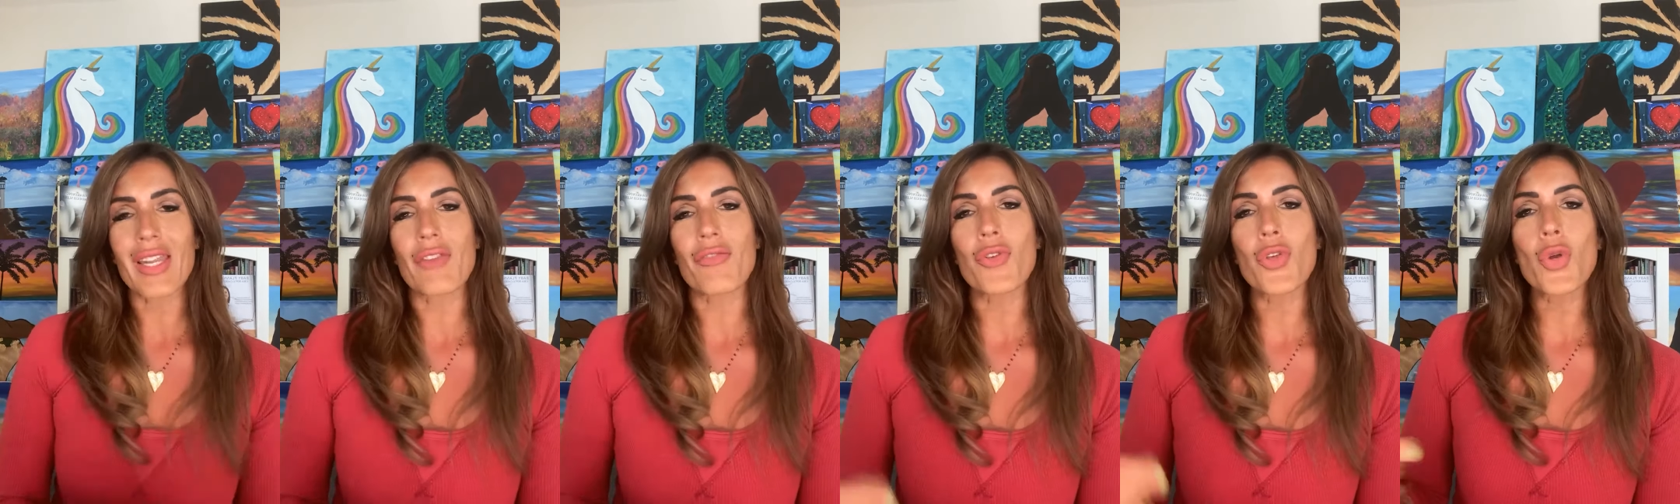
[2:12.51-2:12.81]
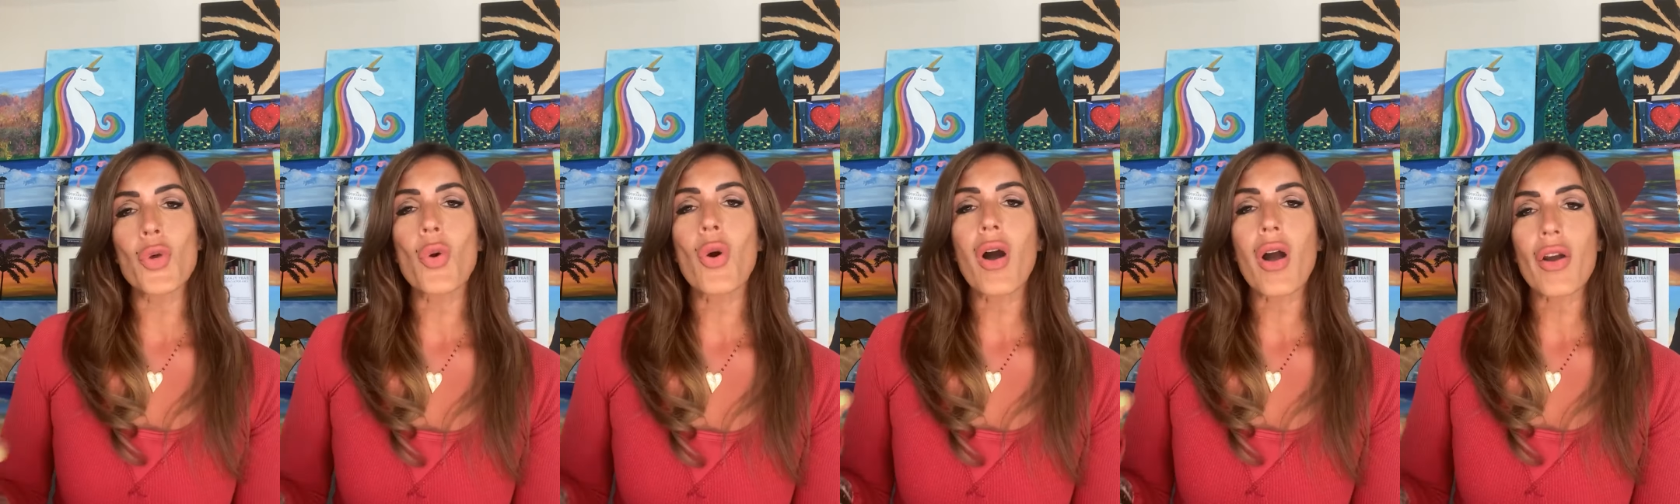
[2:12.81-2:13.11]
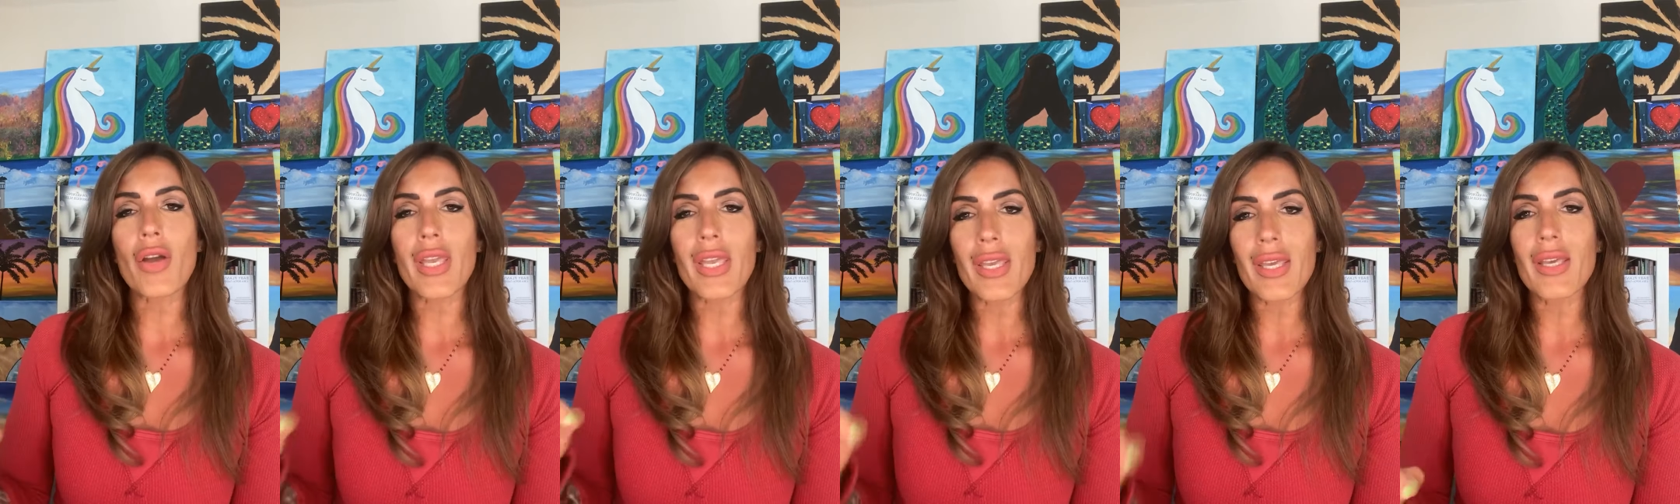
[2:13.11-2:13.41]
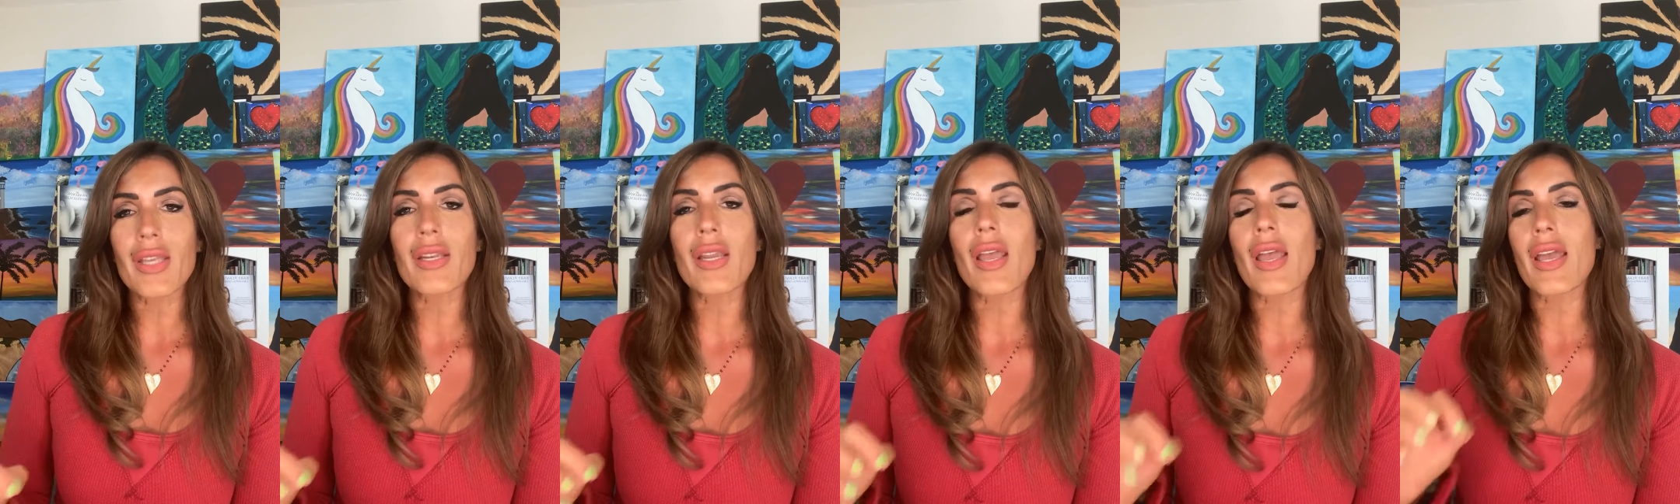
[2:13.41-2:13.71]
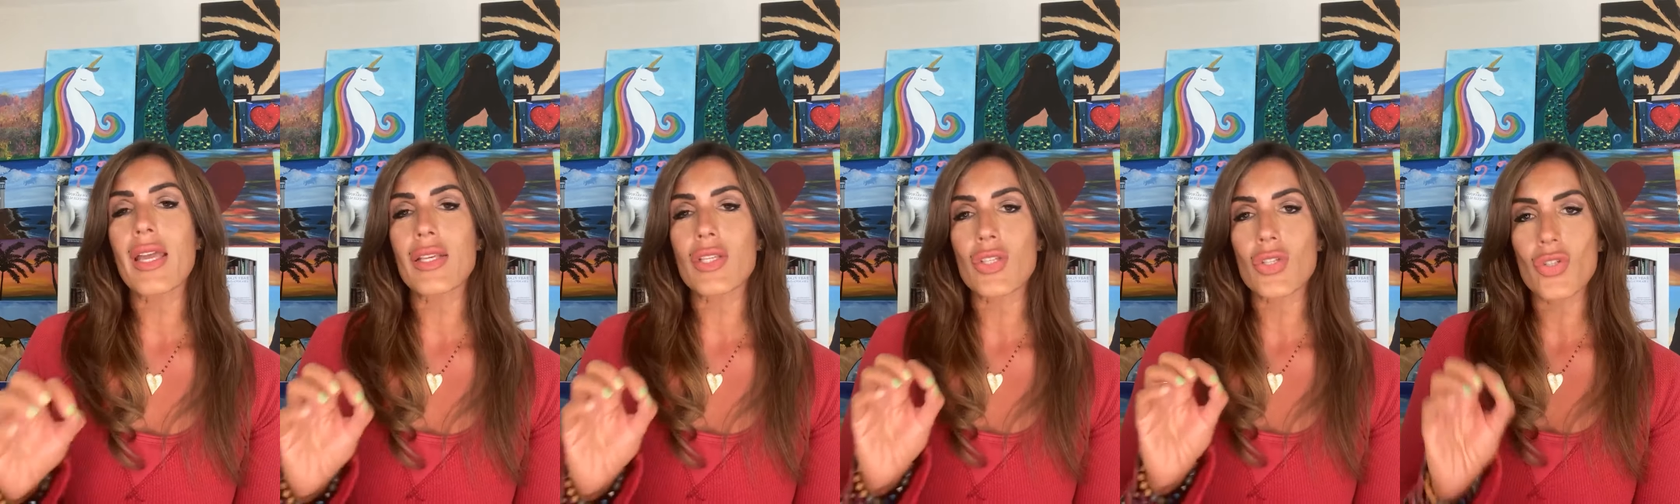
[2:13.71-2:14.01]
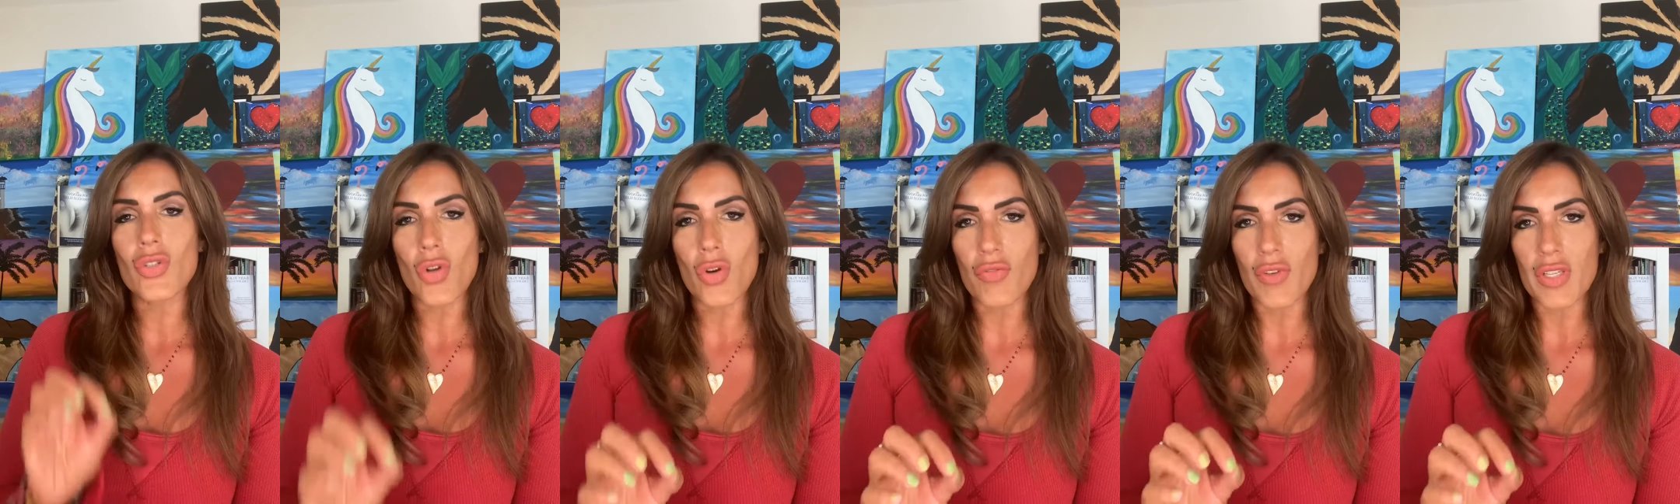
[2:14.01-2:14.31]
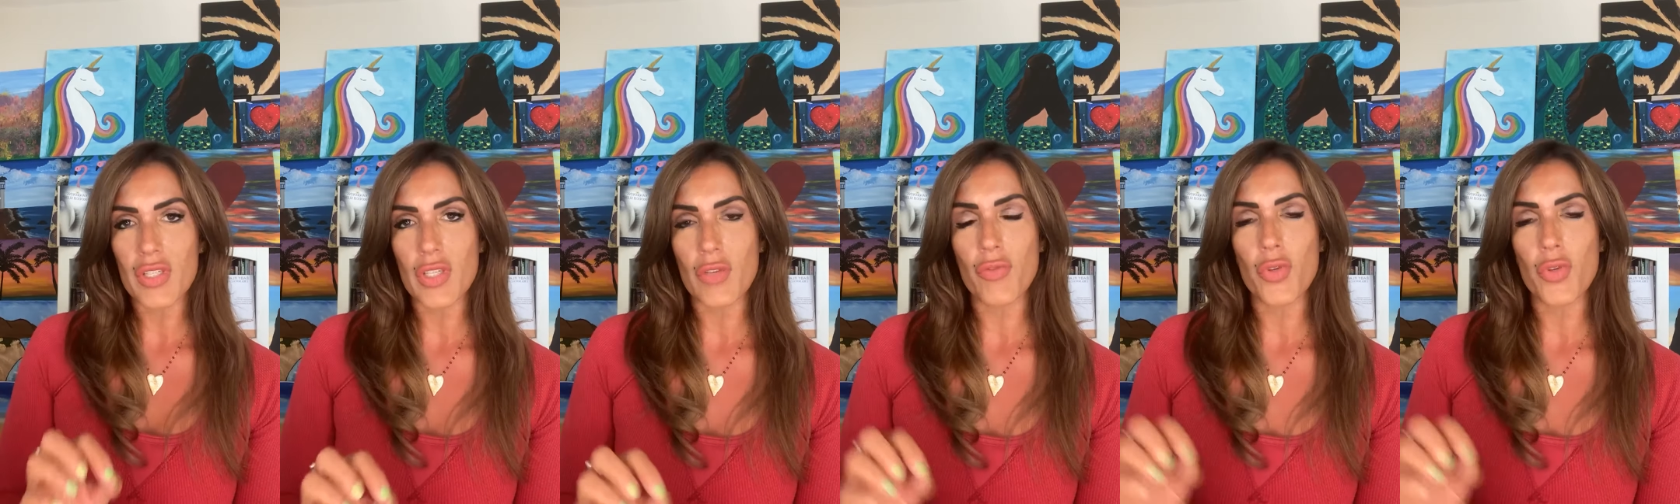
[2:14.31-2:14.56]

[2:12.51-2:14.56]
if you are in a service,